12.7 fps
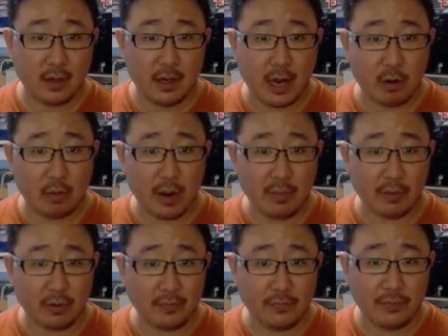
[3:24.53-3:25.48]
Now
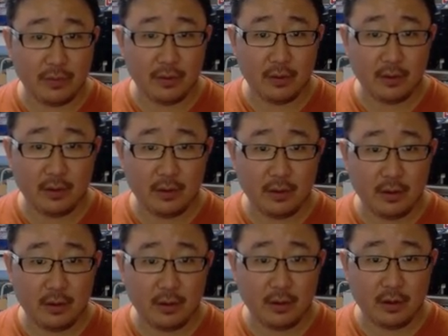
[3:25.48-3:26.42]
remember,
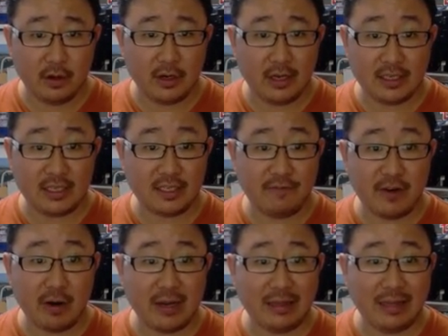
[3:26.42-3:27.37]
there, this is a
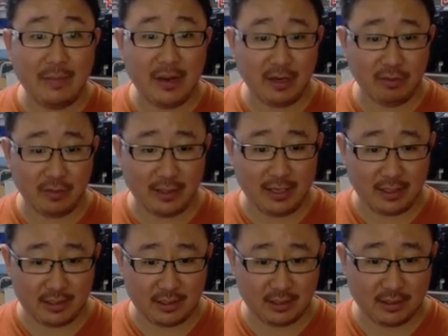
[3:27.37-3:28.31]
very limited
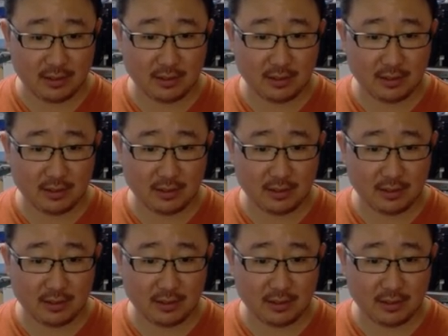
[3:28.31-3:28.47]
release.